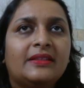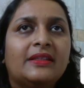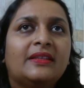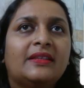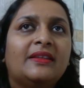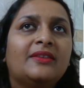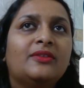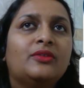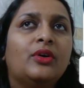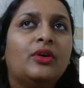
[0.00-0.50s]

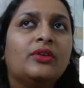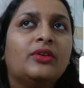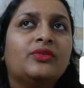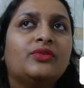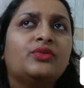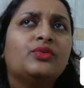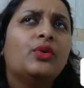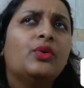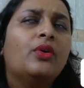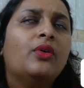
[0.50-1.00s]
This is not
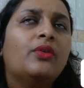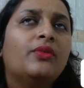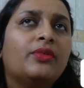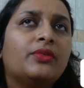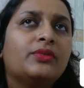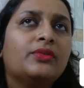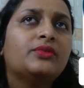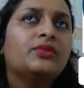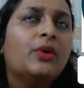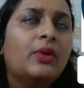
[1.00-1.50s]
so
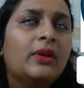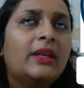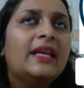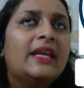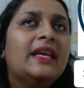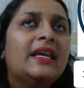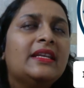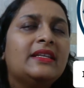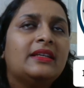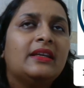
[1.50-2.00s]

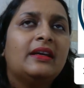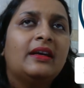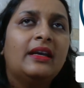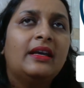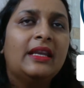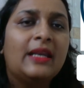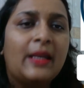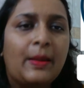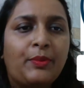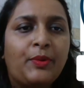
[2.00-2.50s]
solely
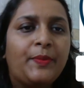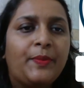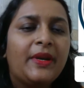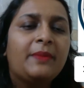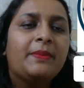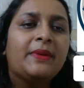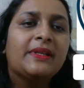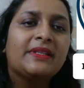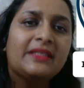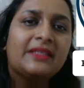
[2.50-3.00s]

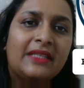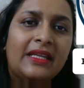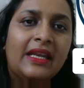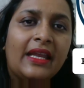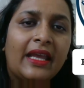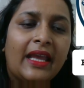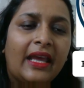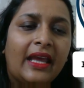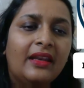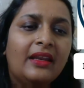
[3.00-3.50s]
inappropriate, but still
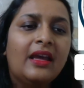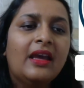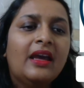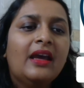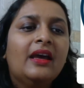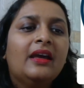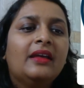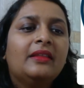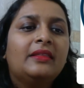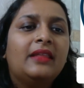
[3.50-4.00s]
again
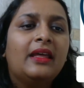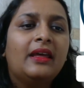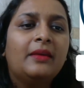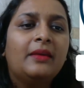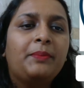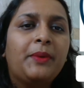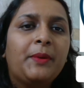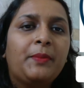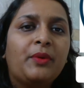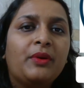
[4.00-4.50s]
the
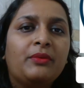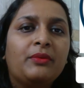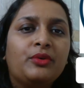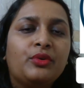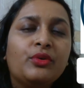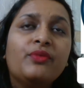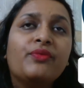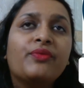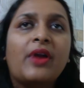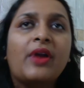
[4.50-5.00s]
people
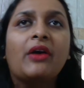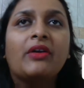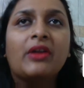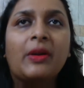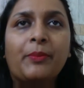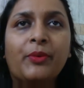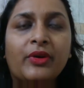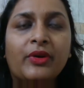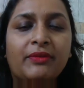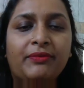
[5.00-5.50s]
do frown
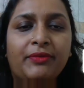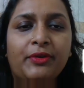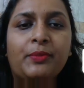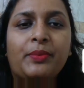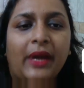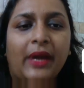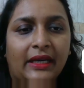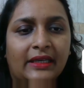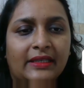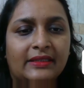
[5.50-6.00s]
upon if you
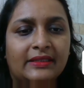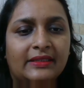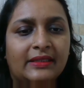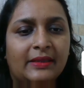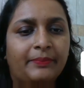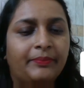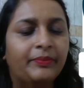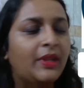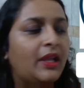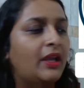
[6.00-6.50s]
practice
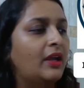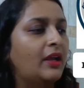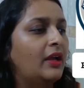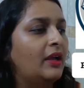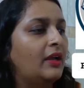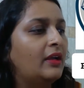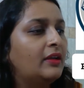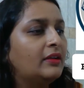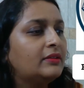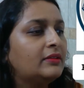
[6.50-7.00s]
them.
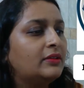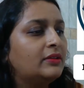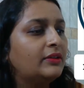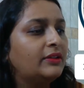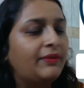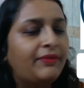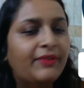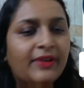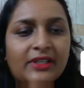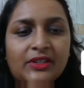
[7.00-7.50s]
So
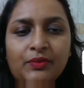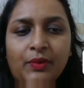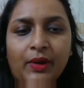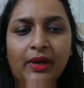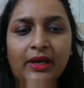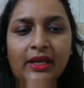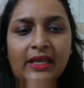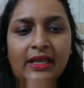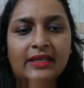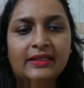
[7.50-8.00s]
the first
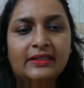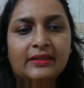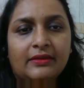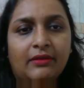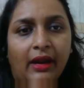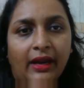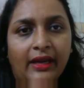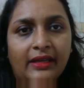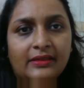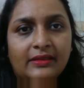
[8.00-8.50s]
one is
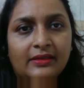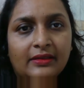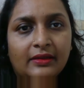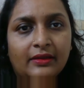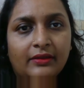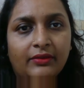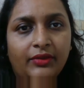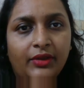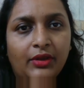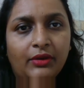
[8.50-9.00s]
rights
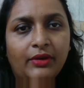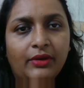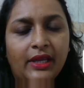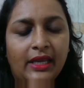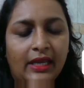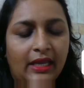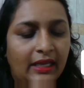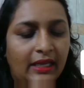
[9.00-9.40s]
theory.